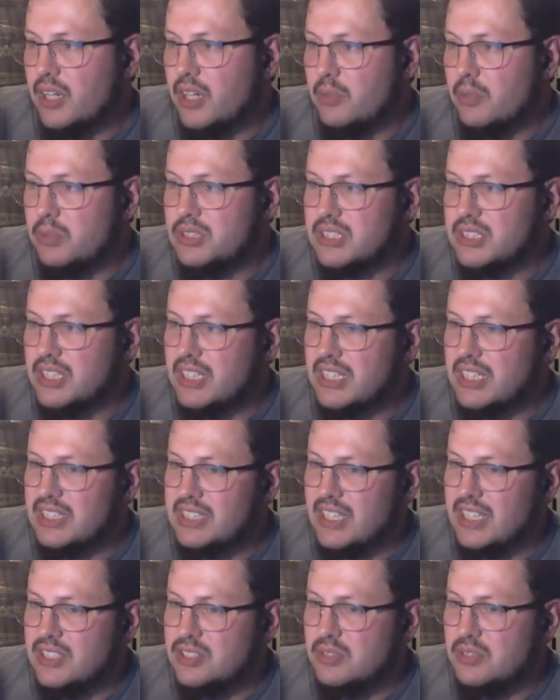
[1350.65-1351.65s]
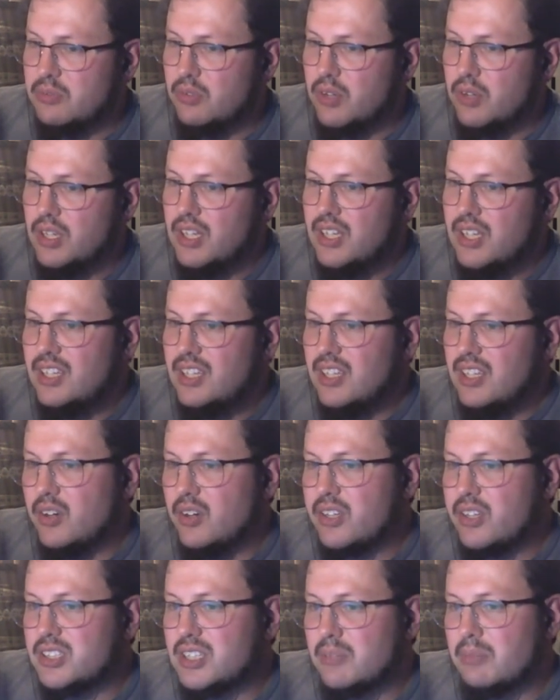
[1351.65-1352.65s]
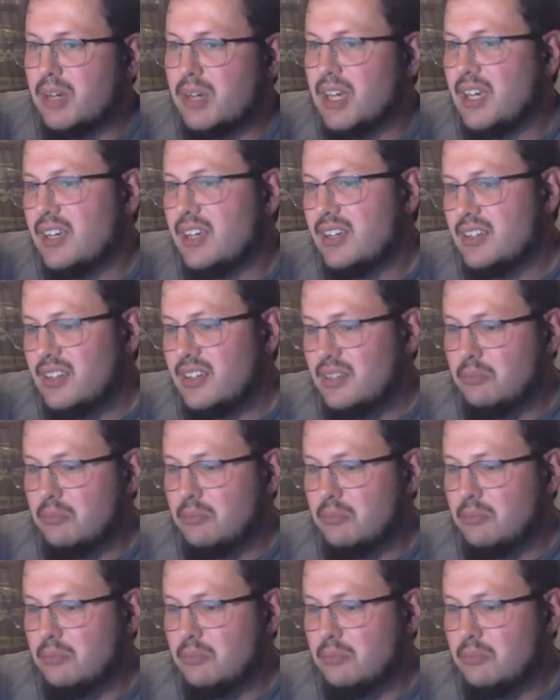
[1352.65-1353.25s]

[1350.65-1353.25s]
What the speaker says: He wasn't in contention for, he's on my